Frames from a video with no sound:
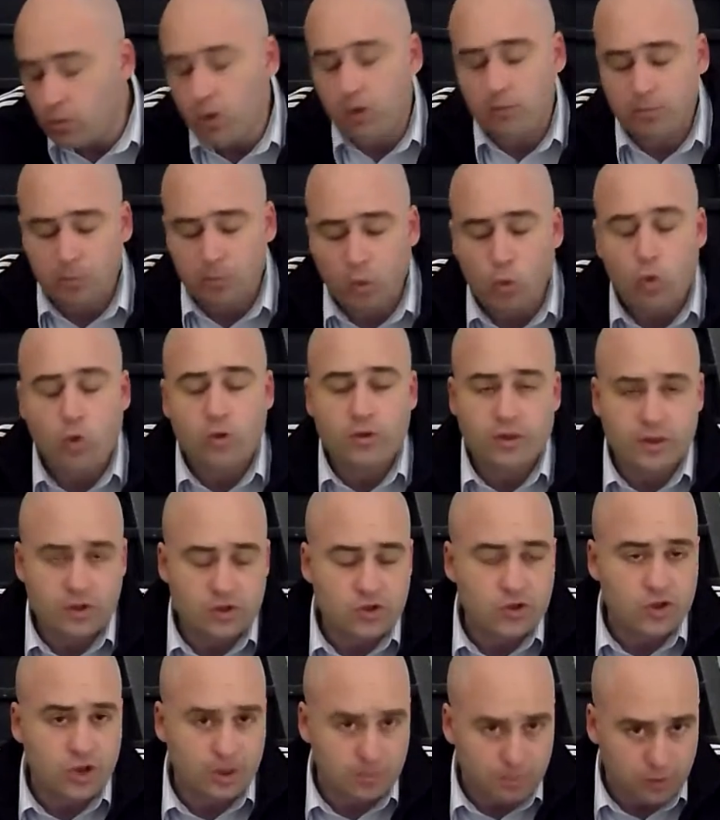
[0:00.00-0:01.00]
well more than
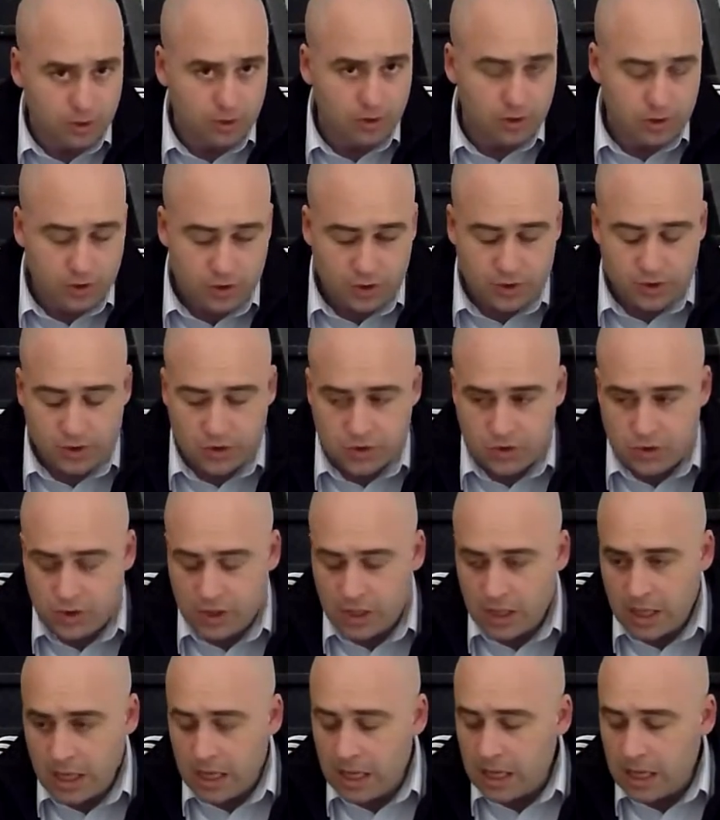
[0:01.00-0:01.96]
some religions,